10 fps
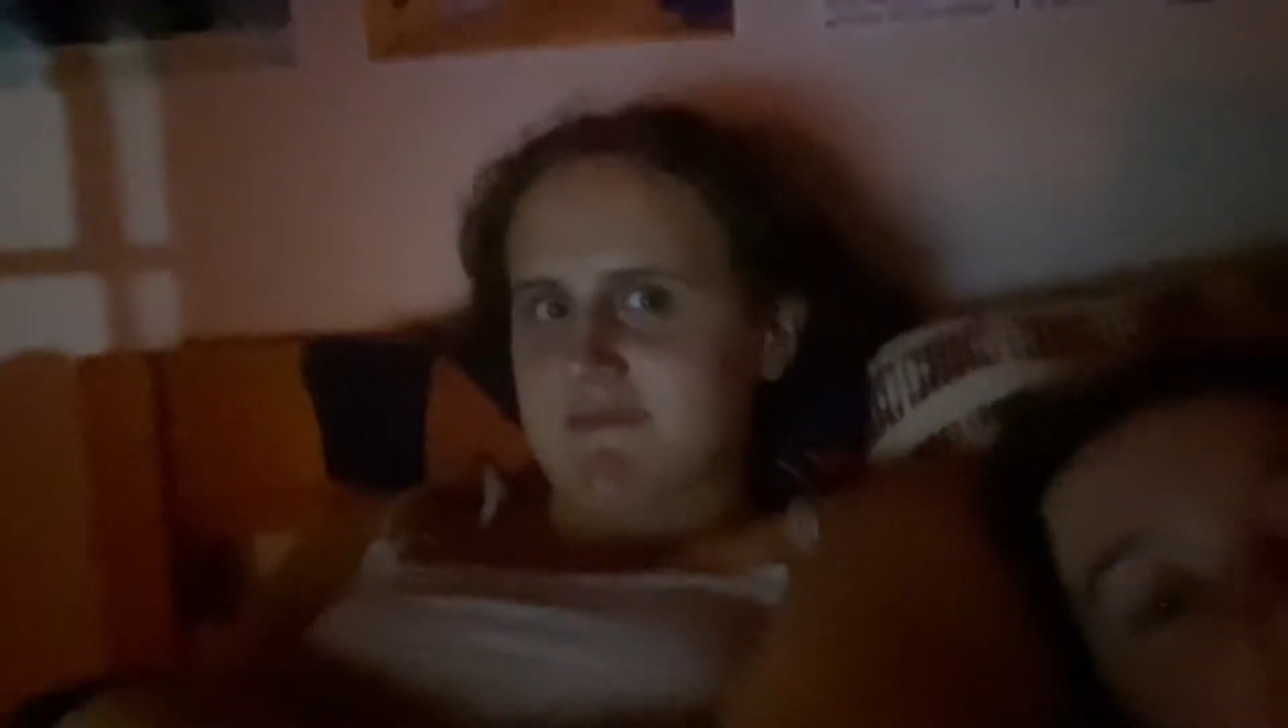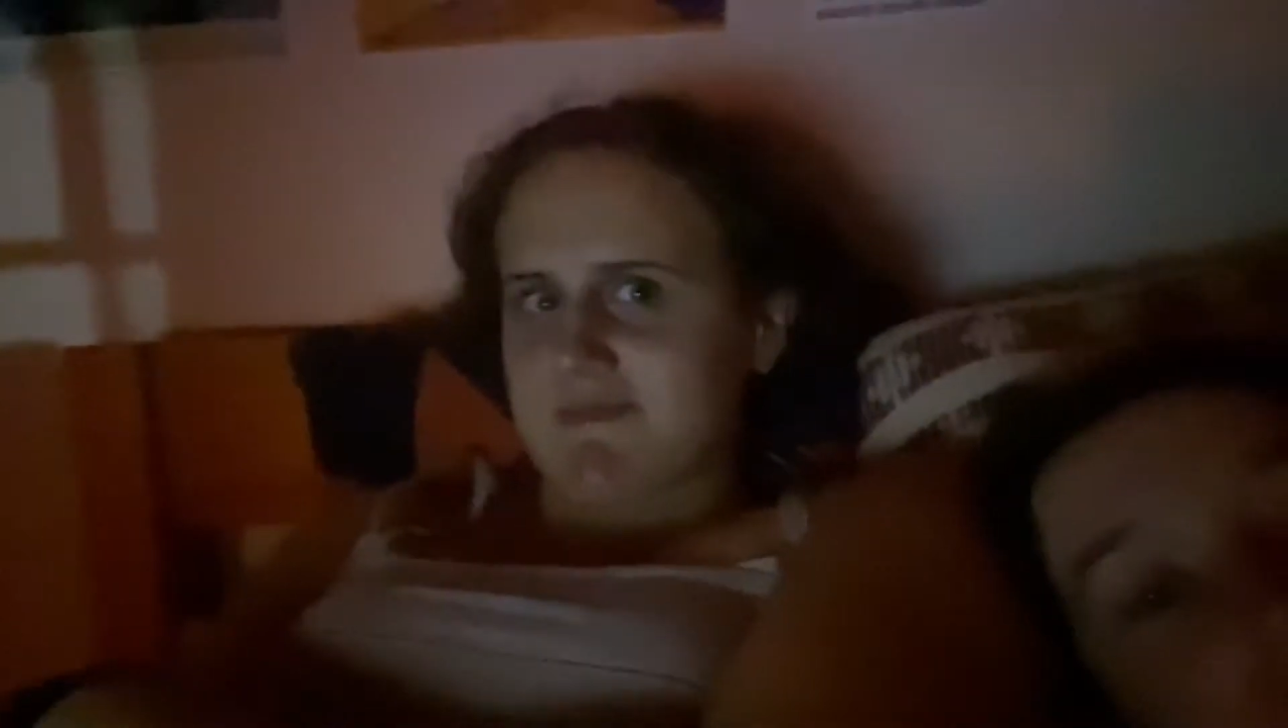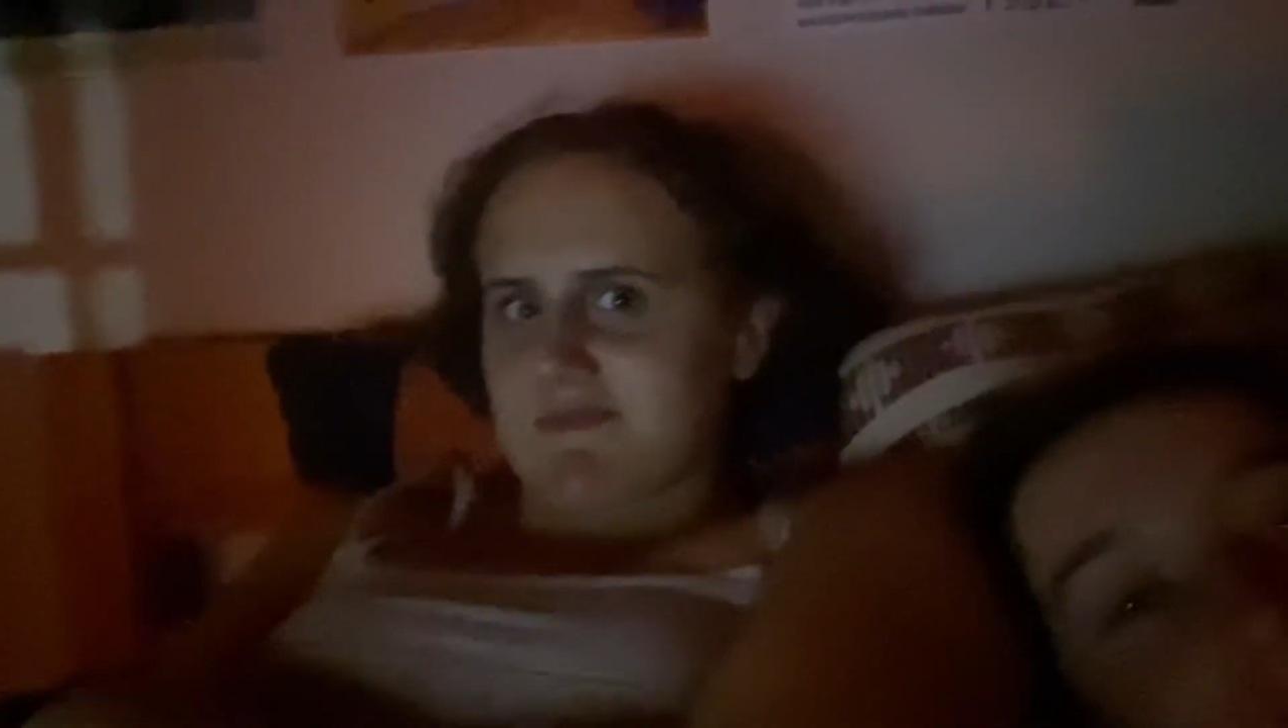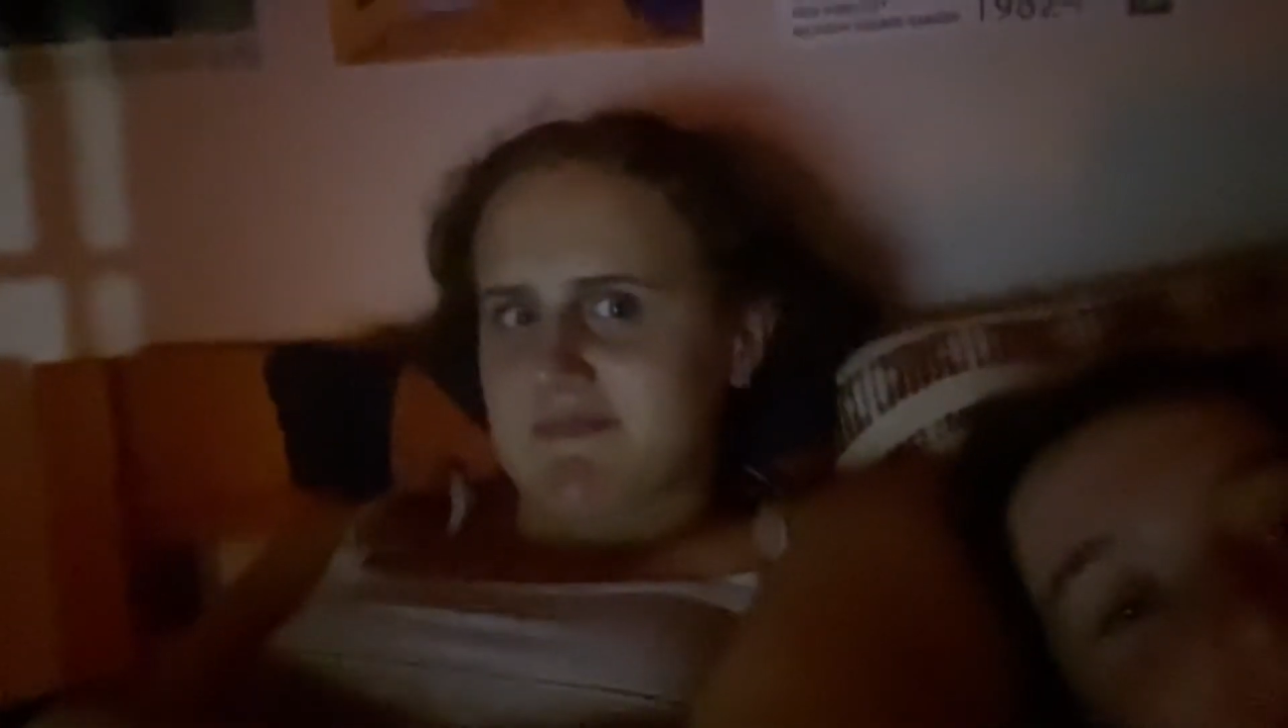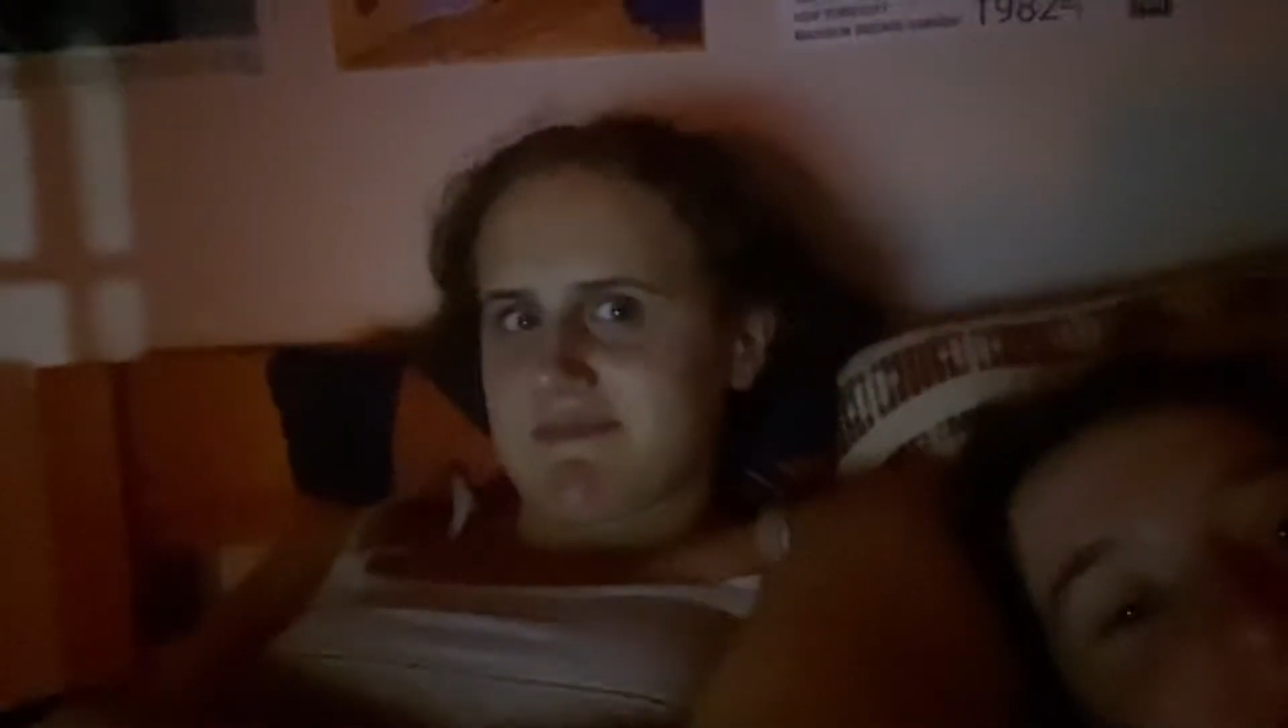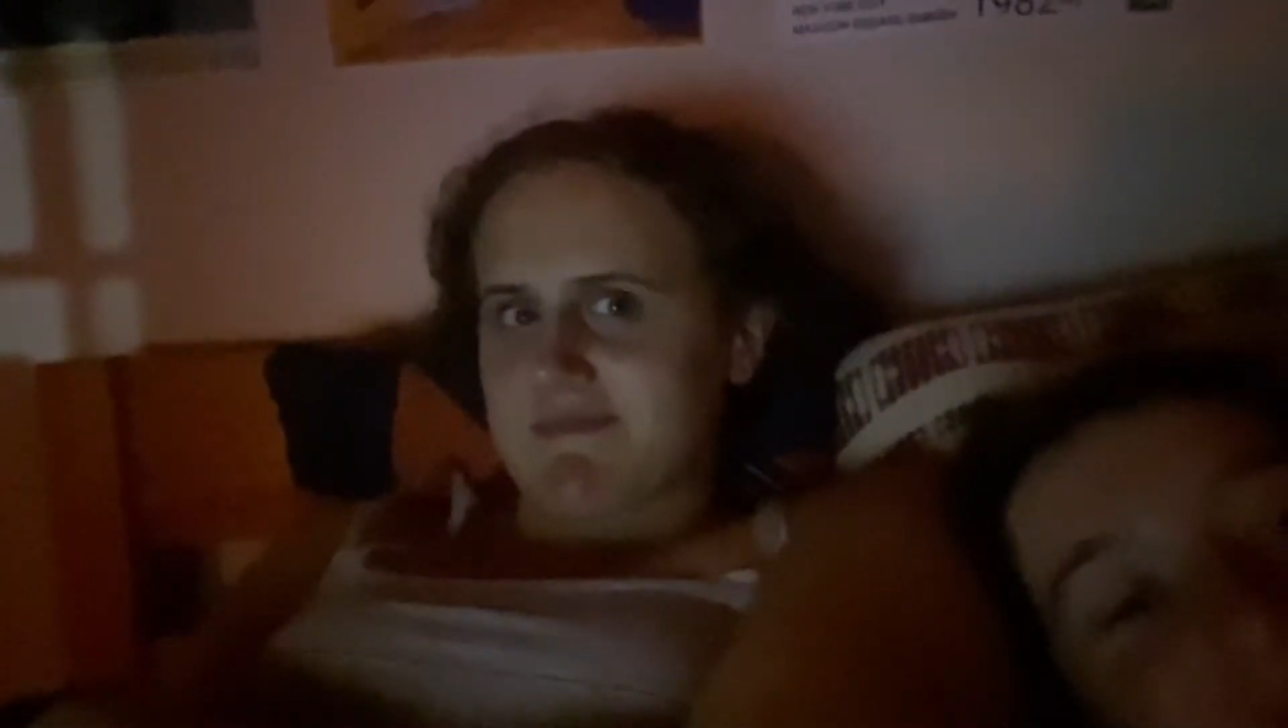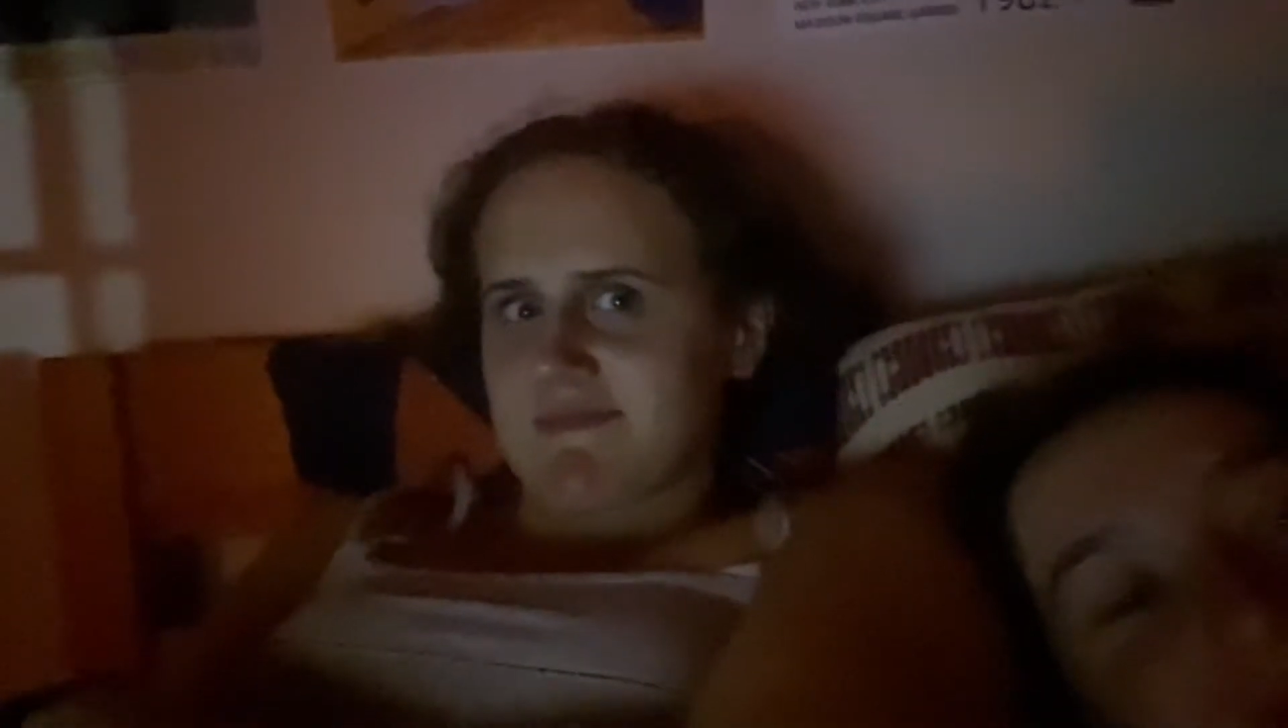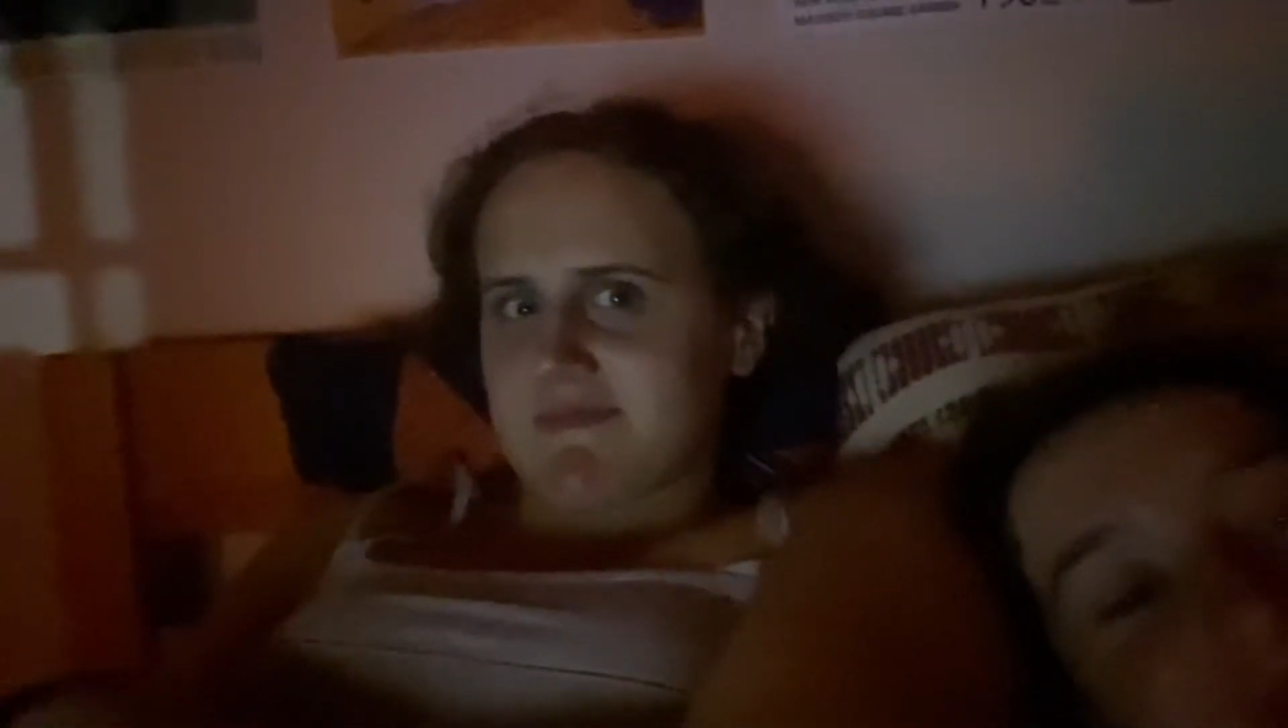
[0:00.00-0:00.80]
activity on